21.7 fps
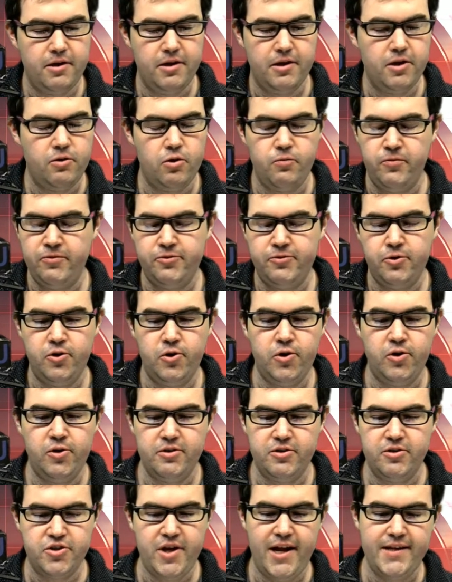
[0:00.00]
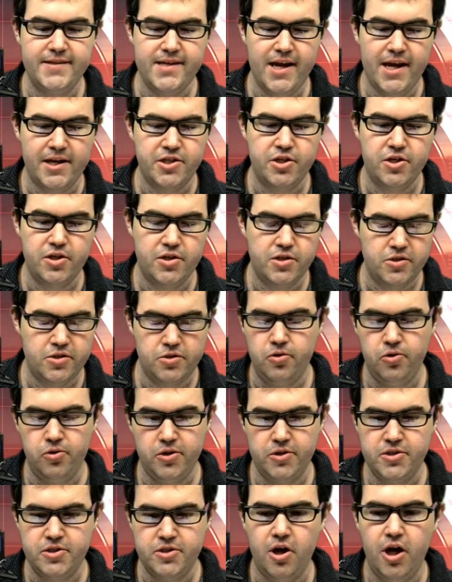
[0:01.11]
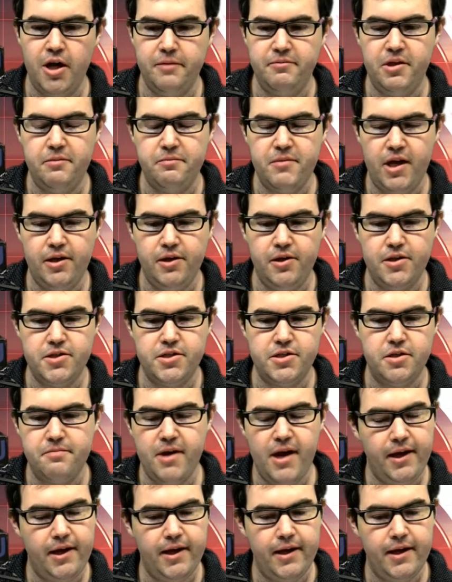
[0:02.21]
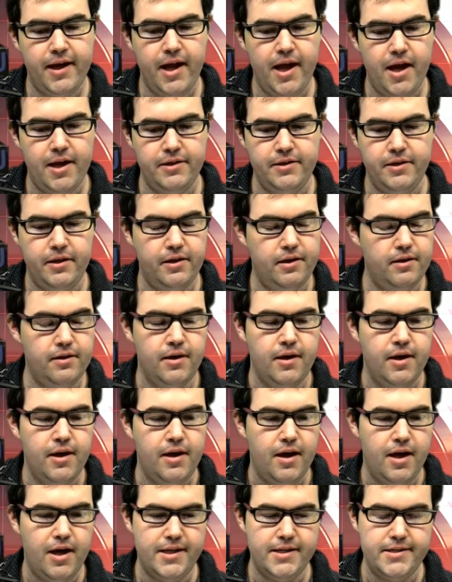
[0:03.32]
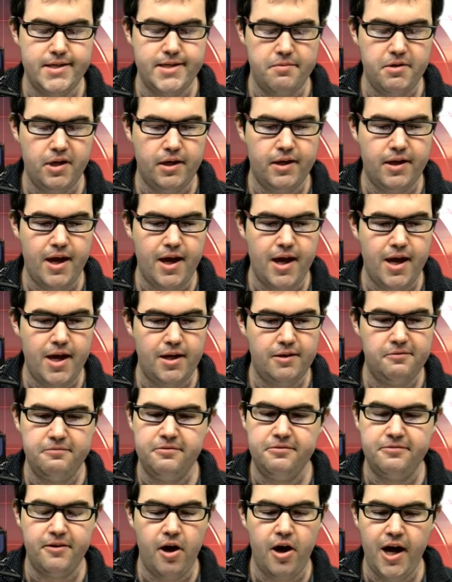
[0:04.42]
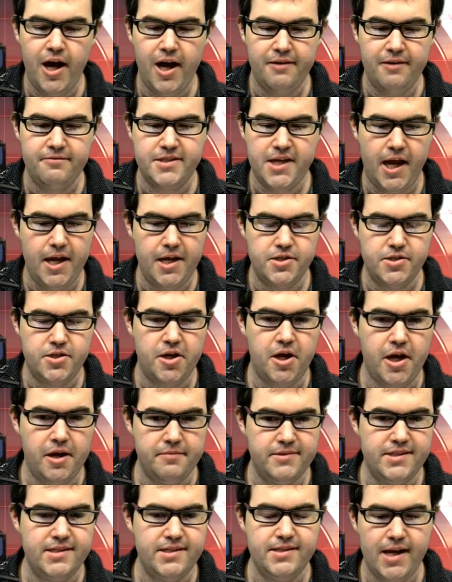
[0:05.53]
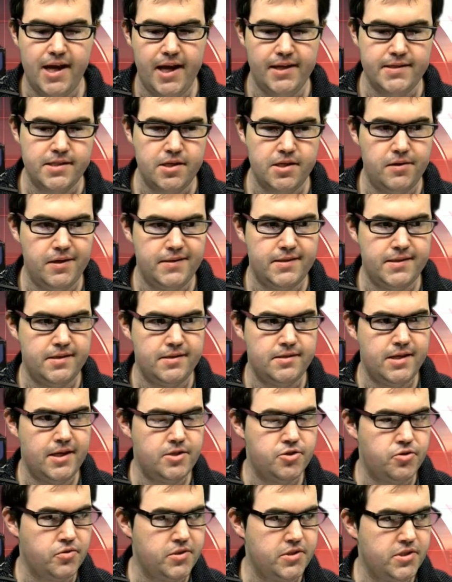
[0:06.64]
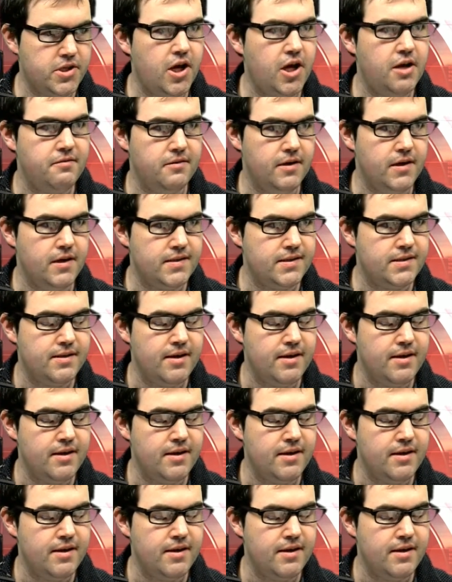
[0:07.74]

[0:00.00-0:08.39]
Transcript: for transactions all the time. You may use your bank account, your uh, debit card five, ten times a day. So, it's essential service.